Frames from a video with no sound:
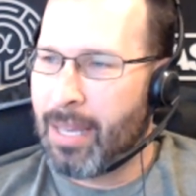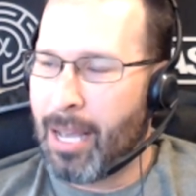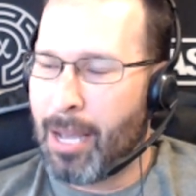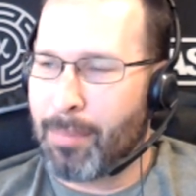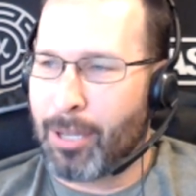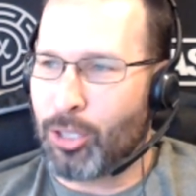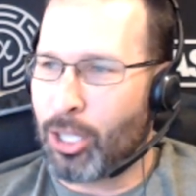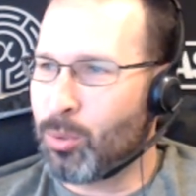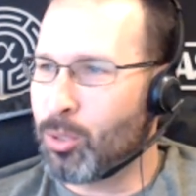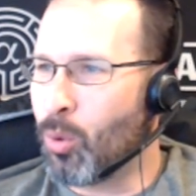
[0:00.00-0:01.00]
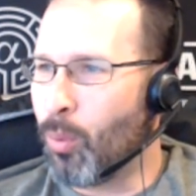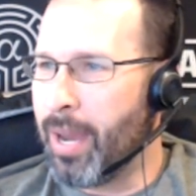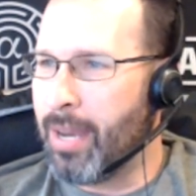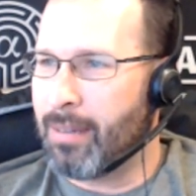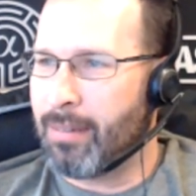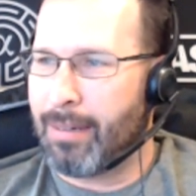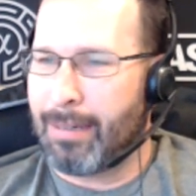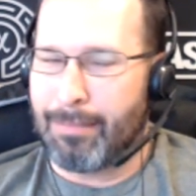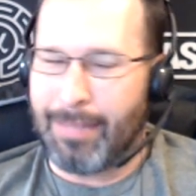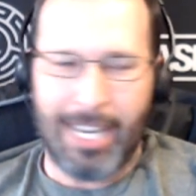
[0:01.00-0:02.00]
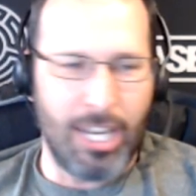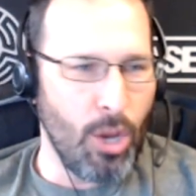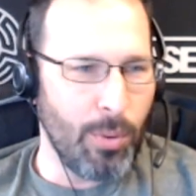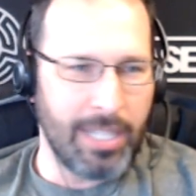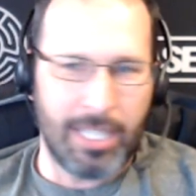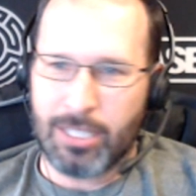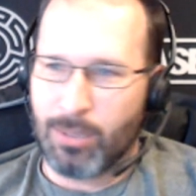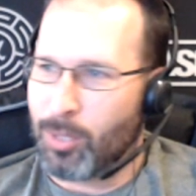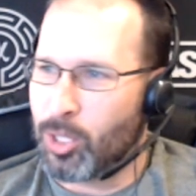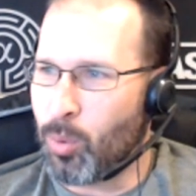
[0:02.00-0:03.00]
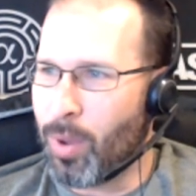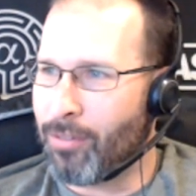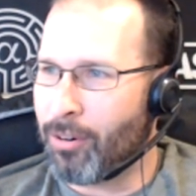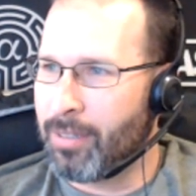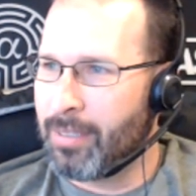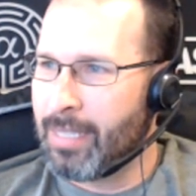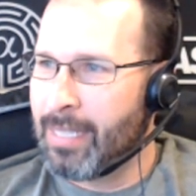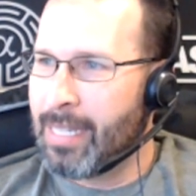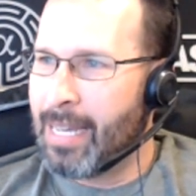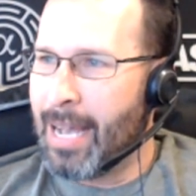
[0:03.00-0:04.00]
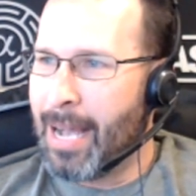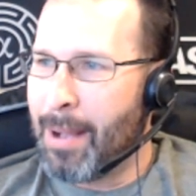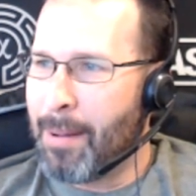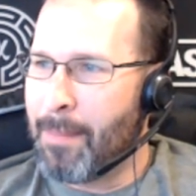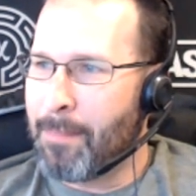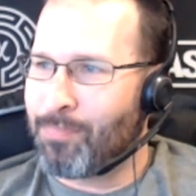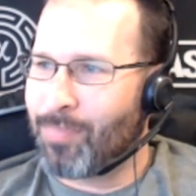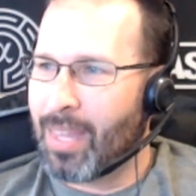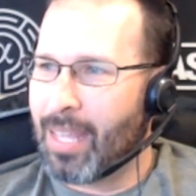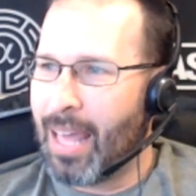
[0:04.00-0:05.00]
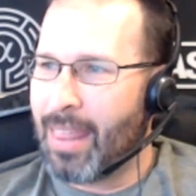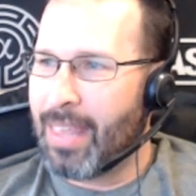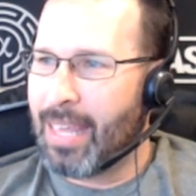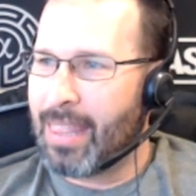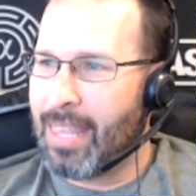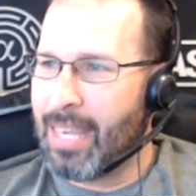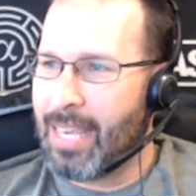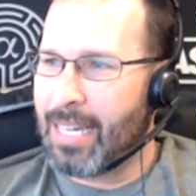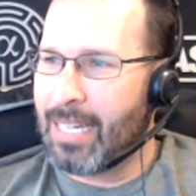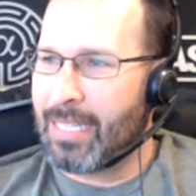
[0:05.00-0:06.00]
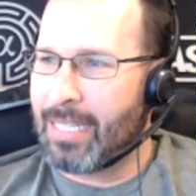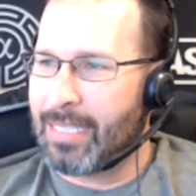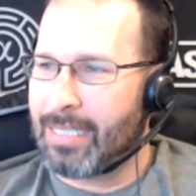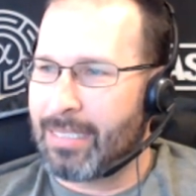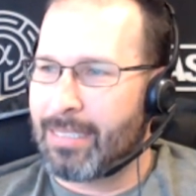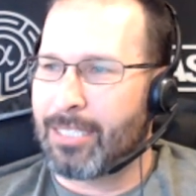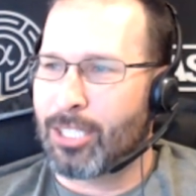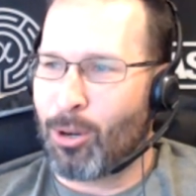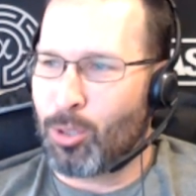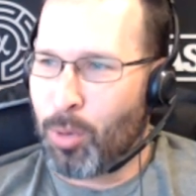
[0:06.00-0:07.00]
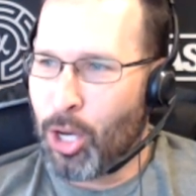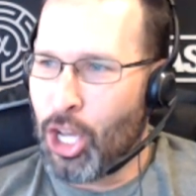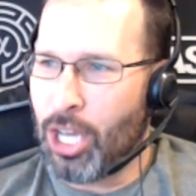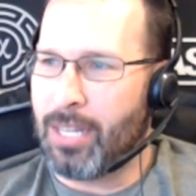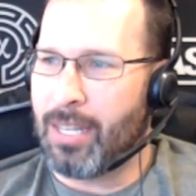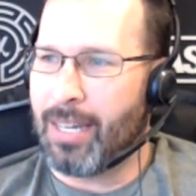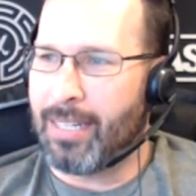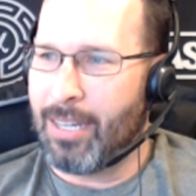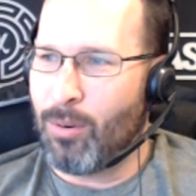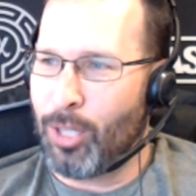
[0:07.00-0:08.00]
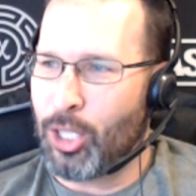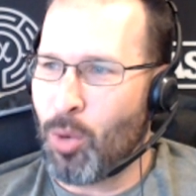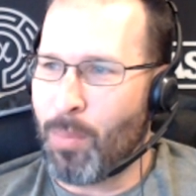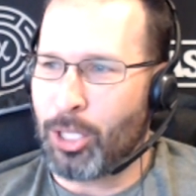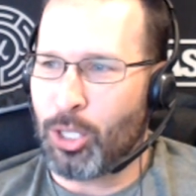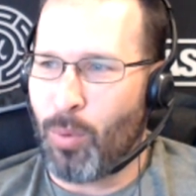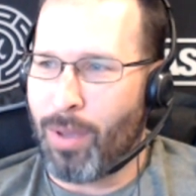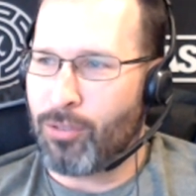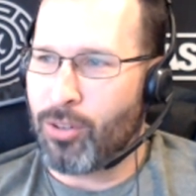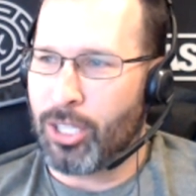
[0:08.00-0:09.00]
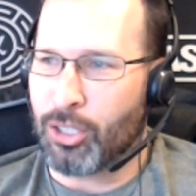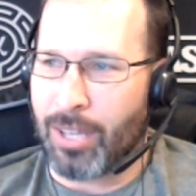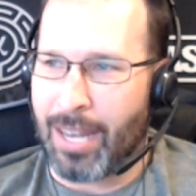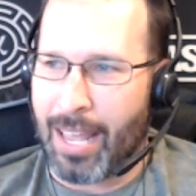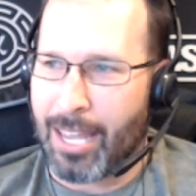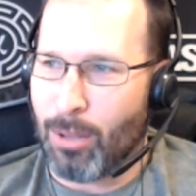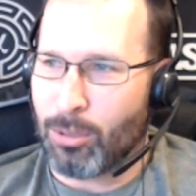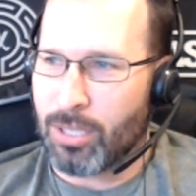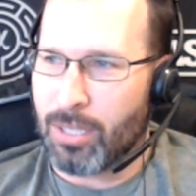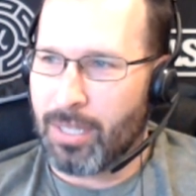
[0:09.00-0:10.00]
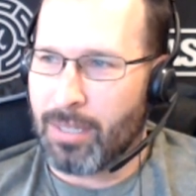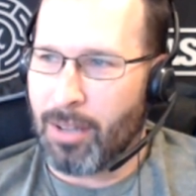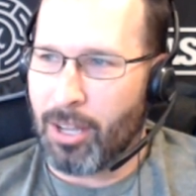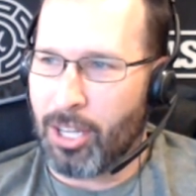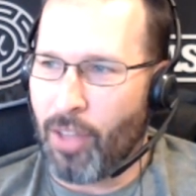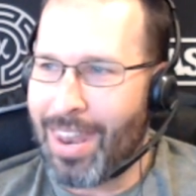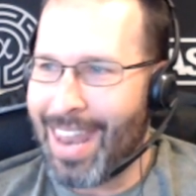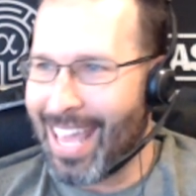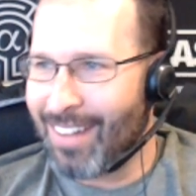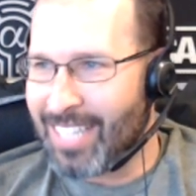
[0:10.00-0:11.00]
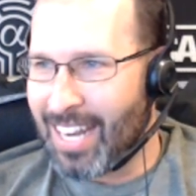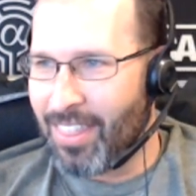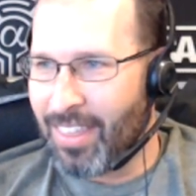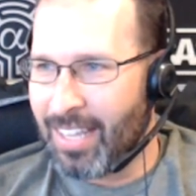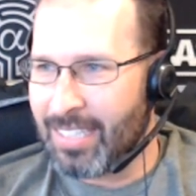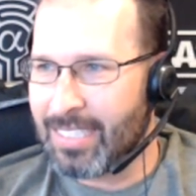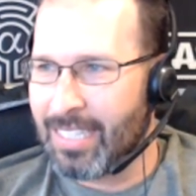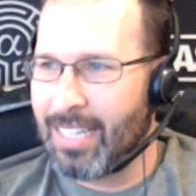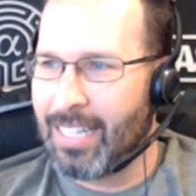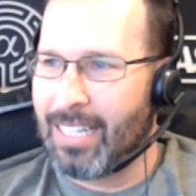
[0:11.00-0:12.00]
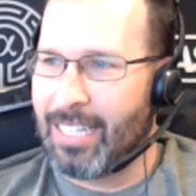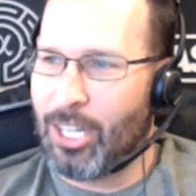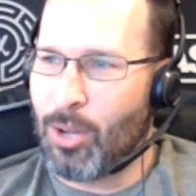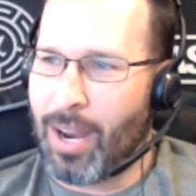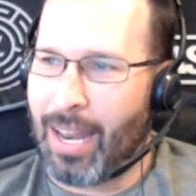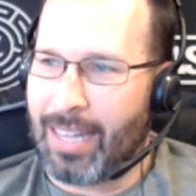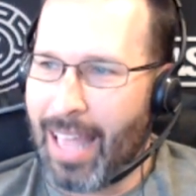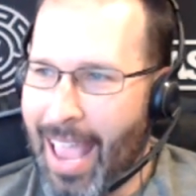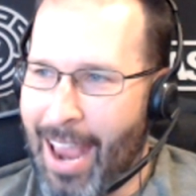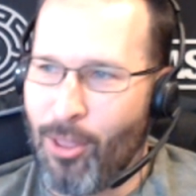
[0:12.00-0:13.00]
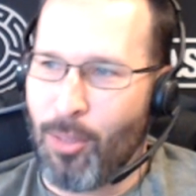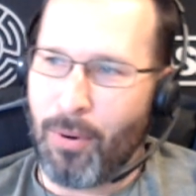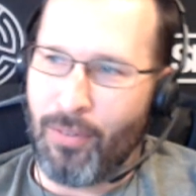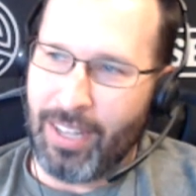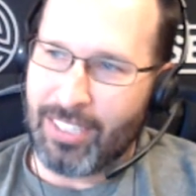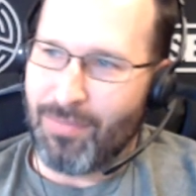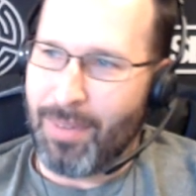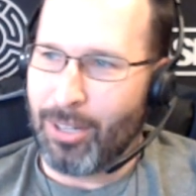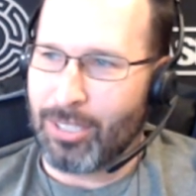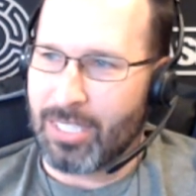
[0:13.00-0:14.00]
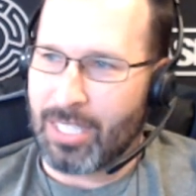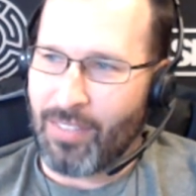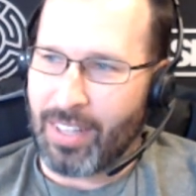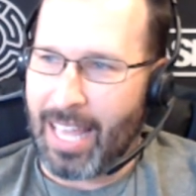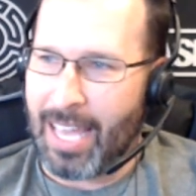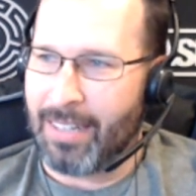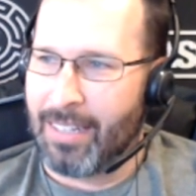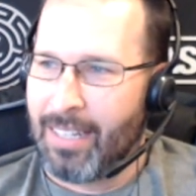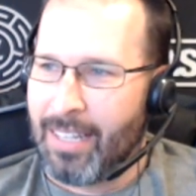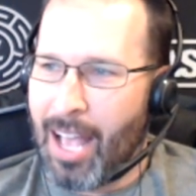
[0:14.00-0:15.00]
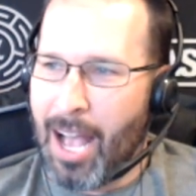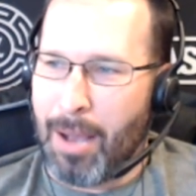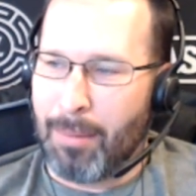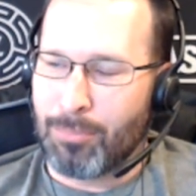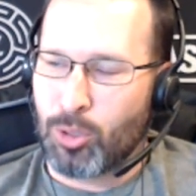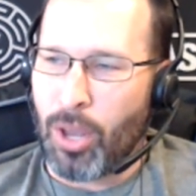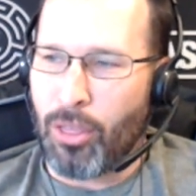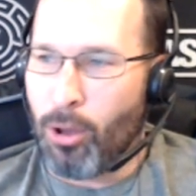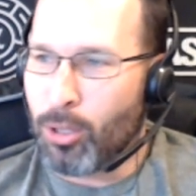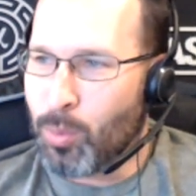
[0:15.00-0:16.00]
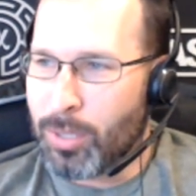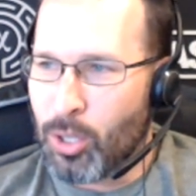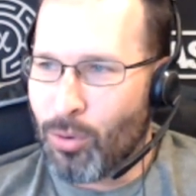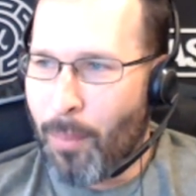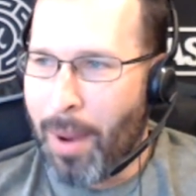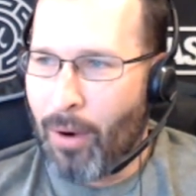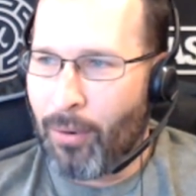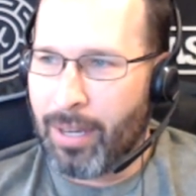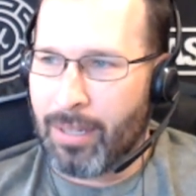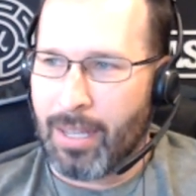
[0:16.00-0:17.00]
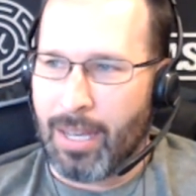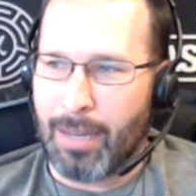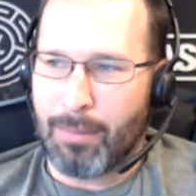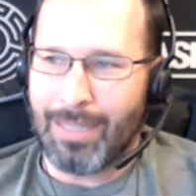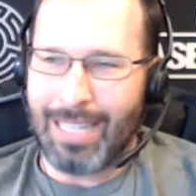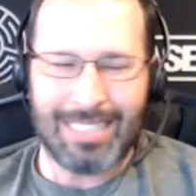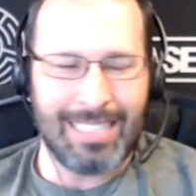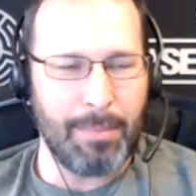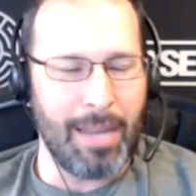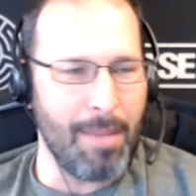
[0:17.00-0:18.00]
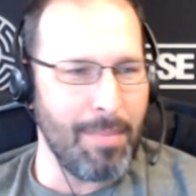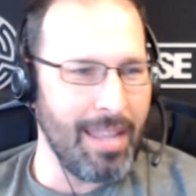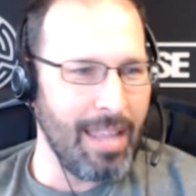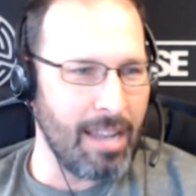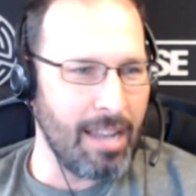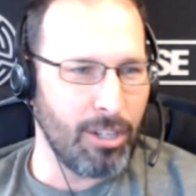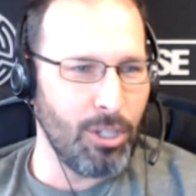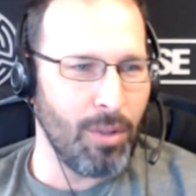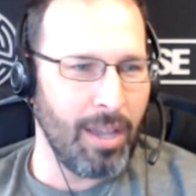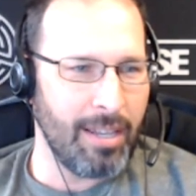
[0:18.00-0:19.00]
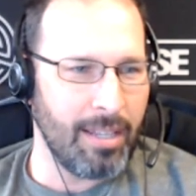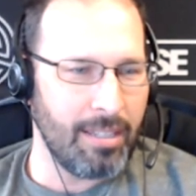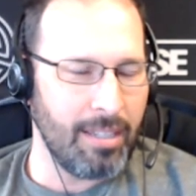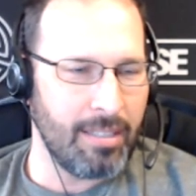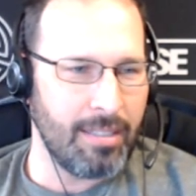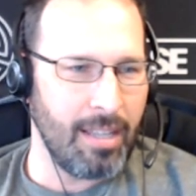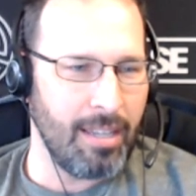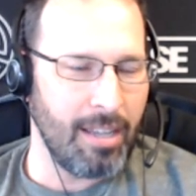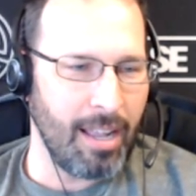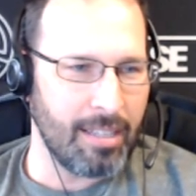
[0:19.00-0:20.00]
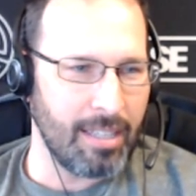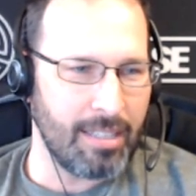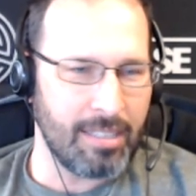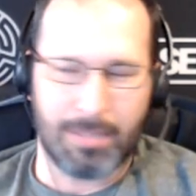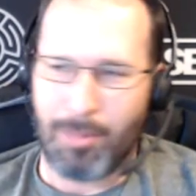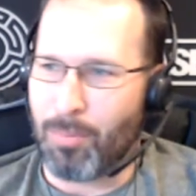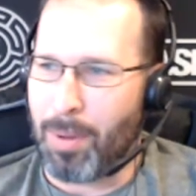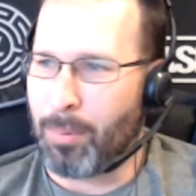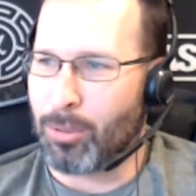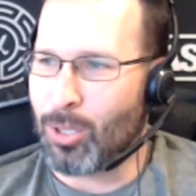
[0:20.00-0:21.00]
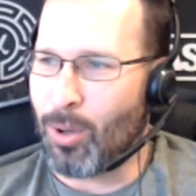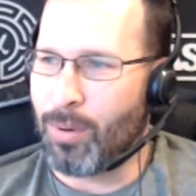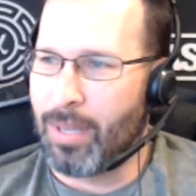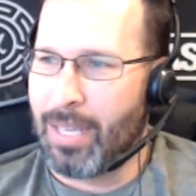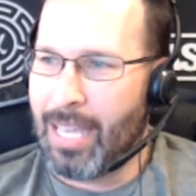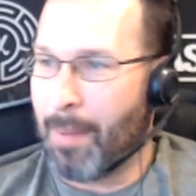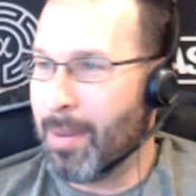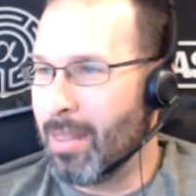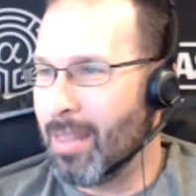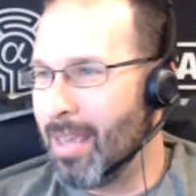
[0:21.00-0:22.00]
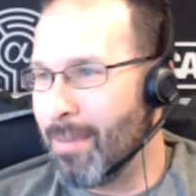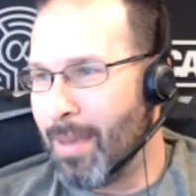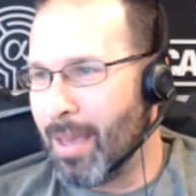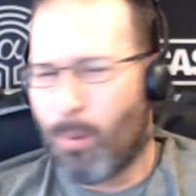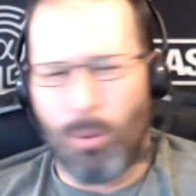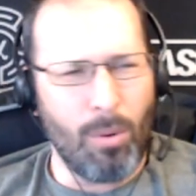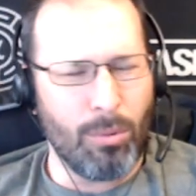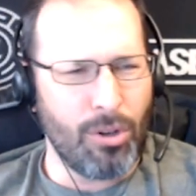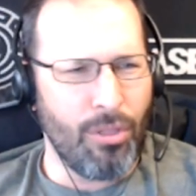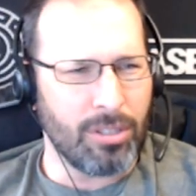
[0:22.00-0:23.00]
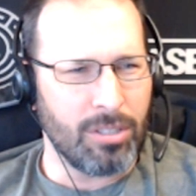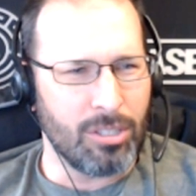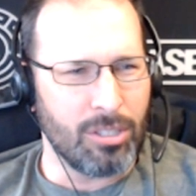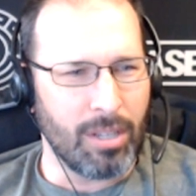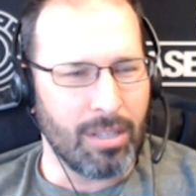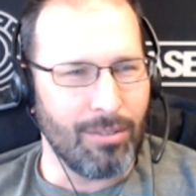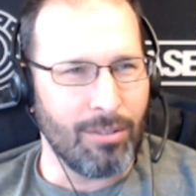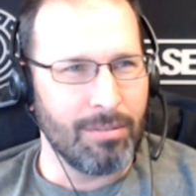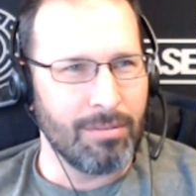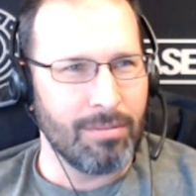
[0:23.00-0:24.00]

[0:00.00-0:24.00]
Um, construction was great, um, needed no attention whatsoever. Um, I think the, uh, cigar was pretty good. Uh, didn't really show much in the way of traditional Connecticut notes uh, on the negative side of things, you know, kind of like the hay or the pervasive bitterness and stuff like that. Um, strength also wasn't overpowering. Um, it doesn't seem to hit me in the Antaño line, it, you know, like it does some other people. So, I mean, it, it what, what your thoughts on the strength level?